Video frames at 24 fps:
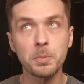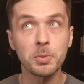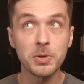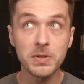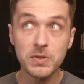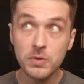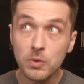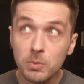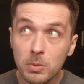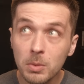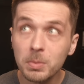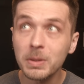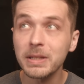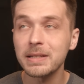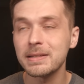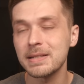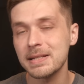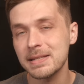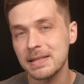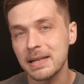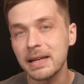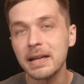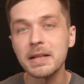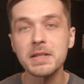presumably
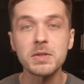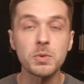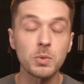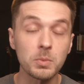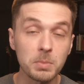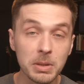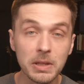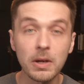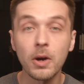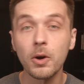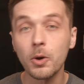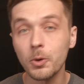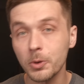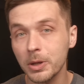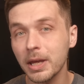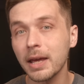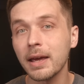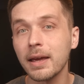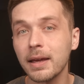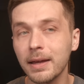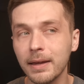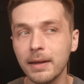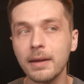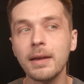this dance would be
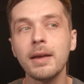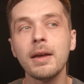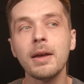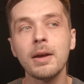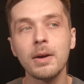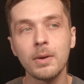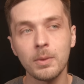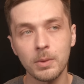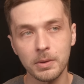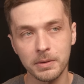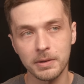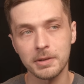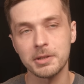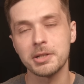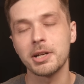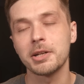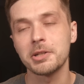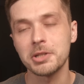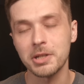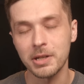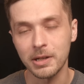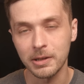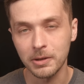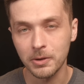okay with the
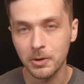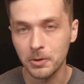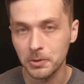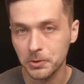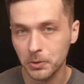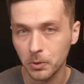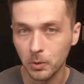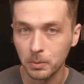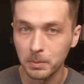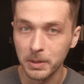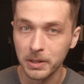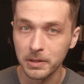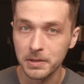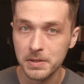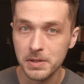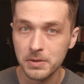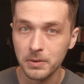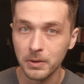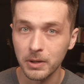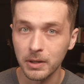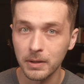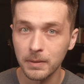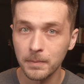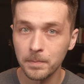Chechnyan Cultural
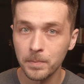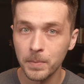Ministry.